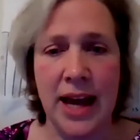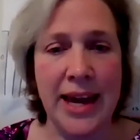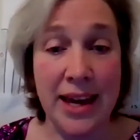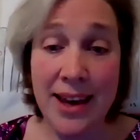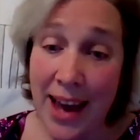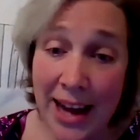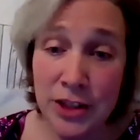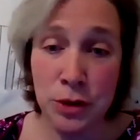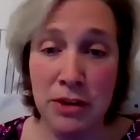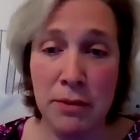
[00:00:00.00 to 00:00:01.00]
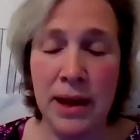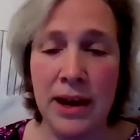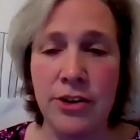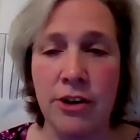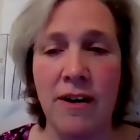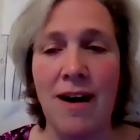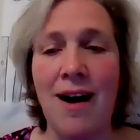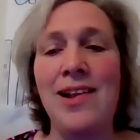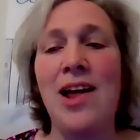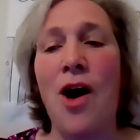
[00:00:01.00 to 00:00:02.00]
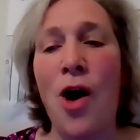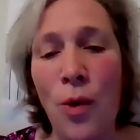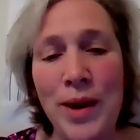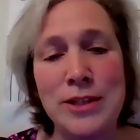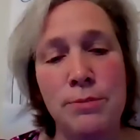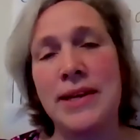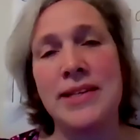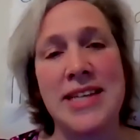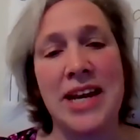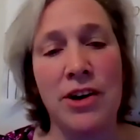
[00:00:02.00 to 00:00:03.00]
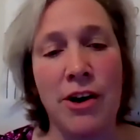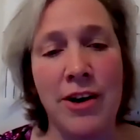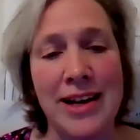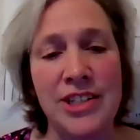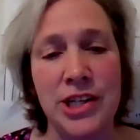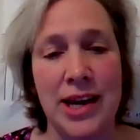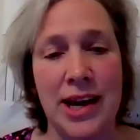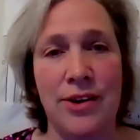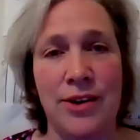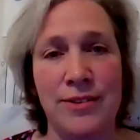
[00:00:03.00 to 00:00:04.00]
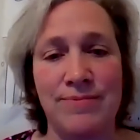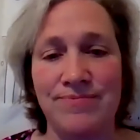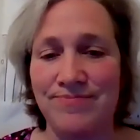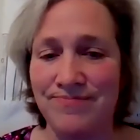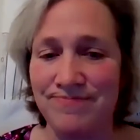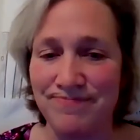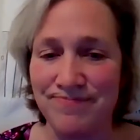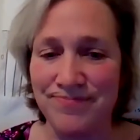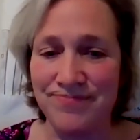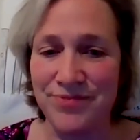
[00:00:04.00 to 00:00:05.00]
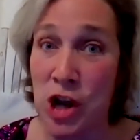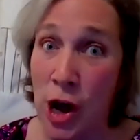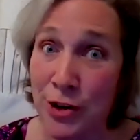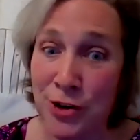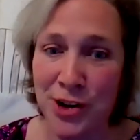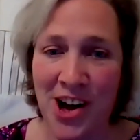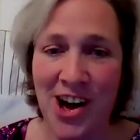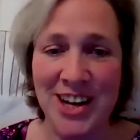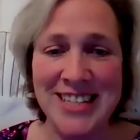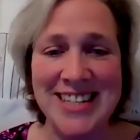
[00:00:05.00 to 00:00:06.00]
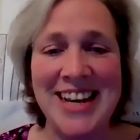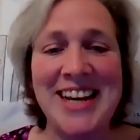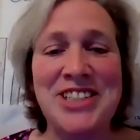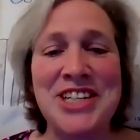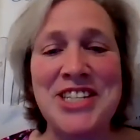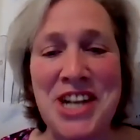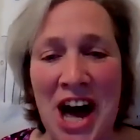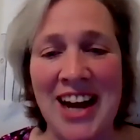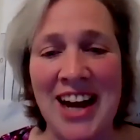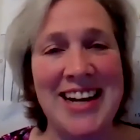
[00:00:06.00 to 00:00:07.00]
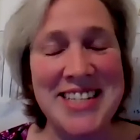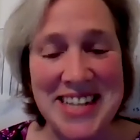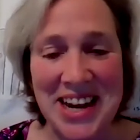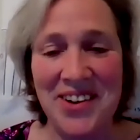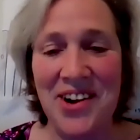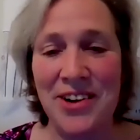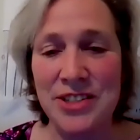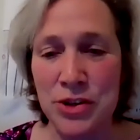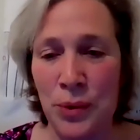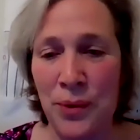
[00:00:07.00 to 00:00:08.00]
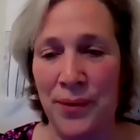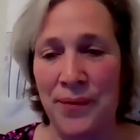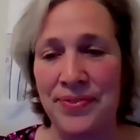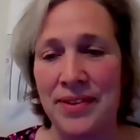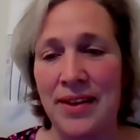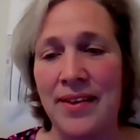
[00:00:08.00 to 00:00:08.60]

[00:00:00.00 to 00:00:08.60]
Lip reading: I casually replied to her, "I'll always be a Sacred Heart educator, Dr. Koss, just not at a Sacred Heart school."